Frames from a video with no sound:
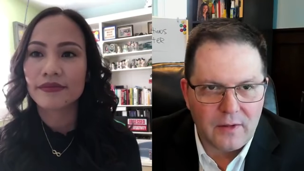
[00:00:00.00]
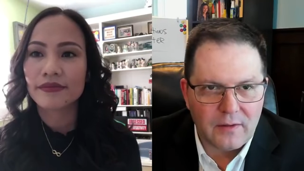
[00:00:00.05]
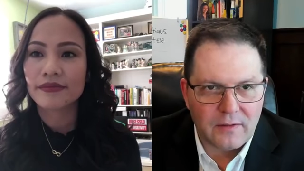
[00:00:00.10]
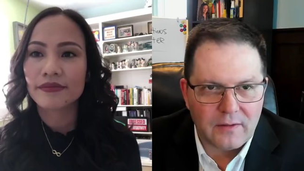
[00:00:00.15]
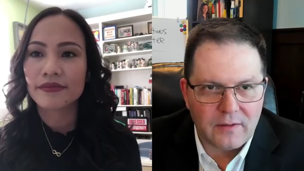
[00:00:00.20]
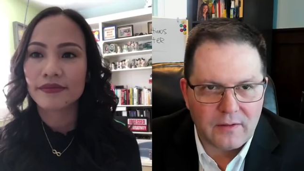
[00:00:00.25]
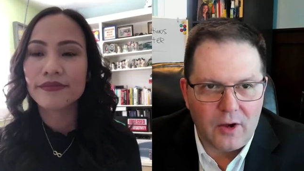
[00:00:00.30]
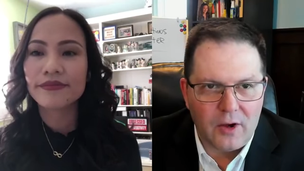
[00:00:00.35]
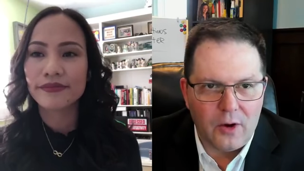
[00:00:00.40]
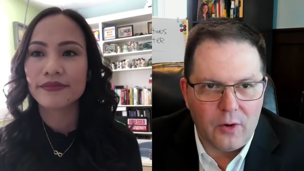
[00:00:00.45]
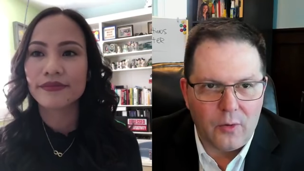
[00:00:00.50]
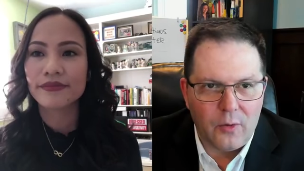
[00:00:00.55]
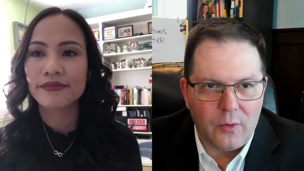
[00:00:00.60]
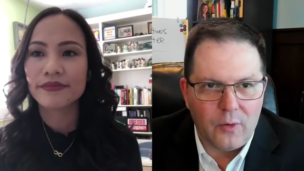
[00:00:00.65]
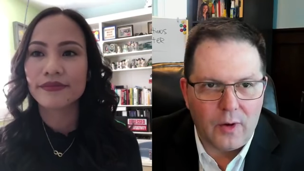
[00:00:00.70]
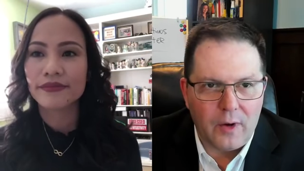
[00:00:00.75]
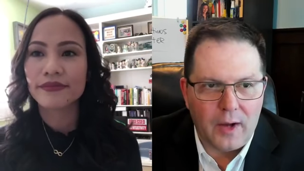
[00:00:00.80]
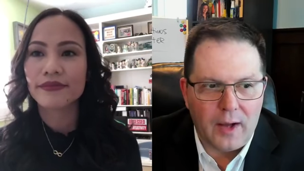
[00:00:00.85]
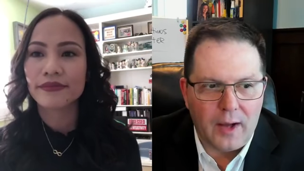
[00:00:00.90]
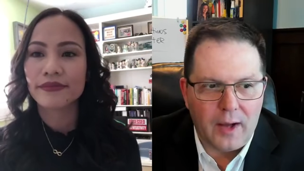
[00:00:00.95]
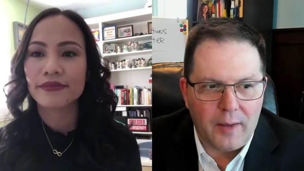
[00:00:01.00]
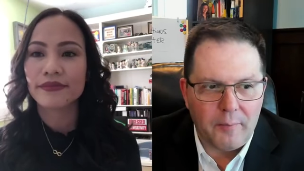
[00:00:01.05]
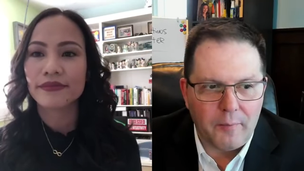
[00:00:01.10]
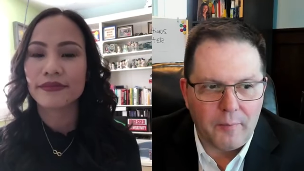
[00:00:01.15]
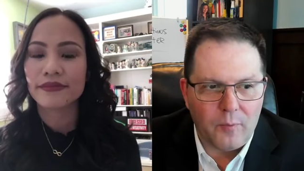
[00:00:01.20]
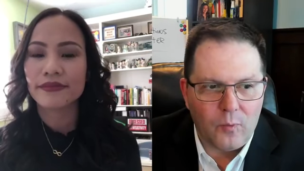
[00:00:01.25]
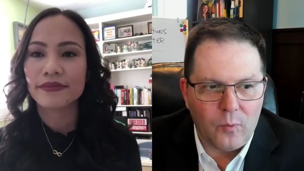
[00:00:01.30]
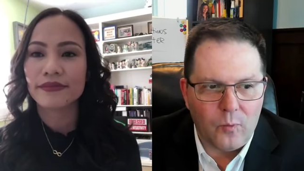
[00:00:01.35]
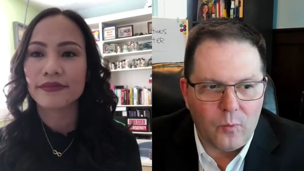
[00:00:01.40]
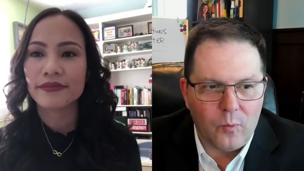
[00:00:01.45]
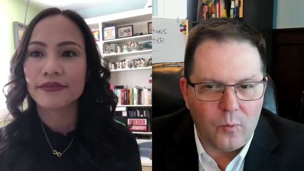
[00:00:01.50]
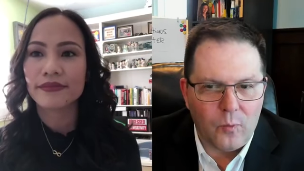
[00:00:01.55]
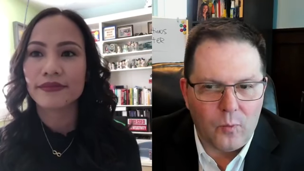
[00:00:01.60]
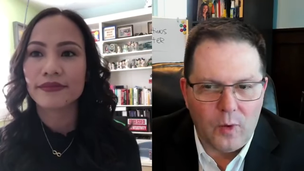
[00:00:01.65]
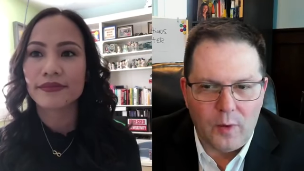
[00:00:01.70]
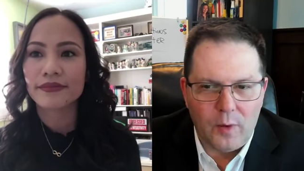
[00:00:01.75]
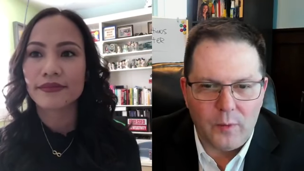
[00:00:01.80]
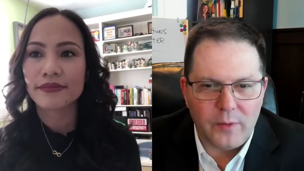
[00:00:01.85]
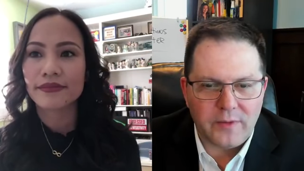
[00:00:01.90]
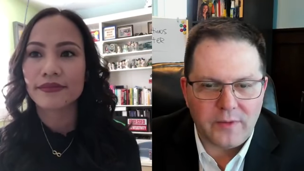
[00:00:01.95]
Speaker 1: So, mm-hmm. um,
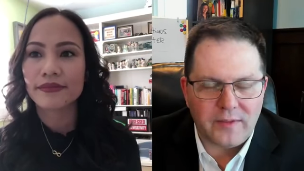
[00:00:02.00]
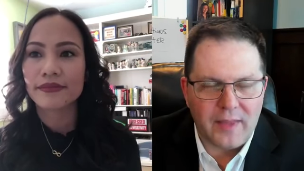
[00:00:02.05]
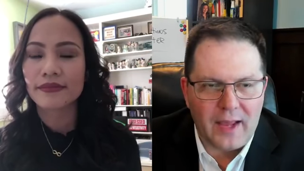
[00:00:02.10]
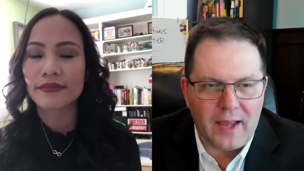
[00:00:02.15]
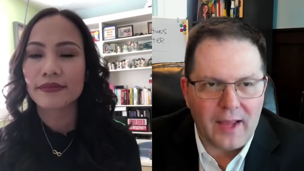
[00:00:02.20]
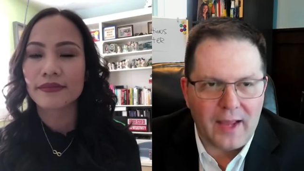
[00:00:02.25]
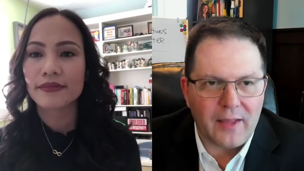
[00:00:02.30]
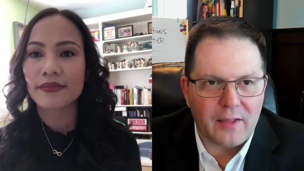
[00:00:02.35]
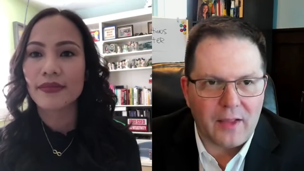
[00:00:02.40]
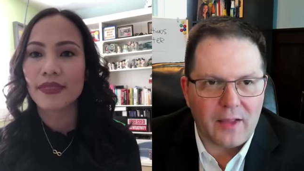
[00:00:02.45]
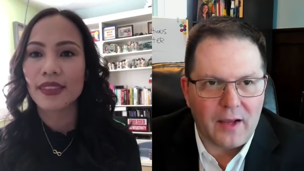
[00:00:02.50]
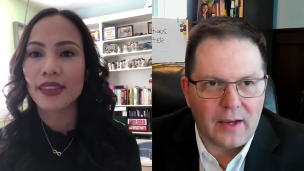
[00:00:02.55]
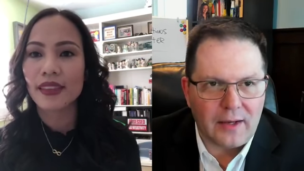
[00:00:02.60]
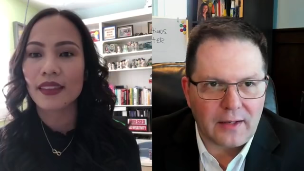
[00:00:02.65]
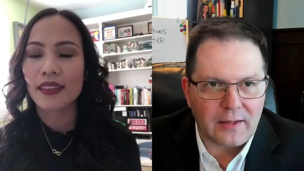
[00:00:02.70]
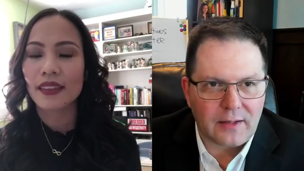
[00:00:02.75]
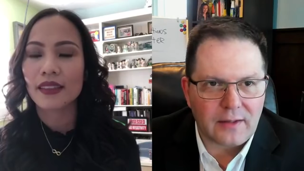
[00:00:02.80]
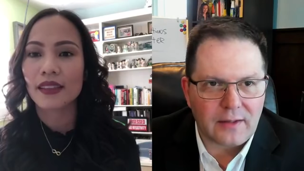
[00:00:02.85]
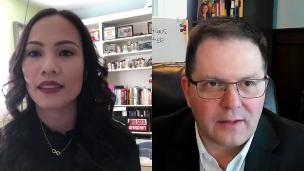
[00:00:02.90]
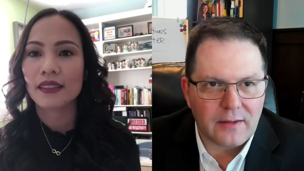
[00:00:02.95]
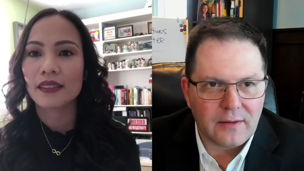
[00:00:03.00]
what was that like?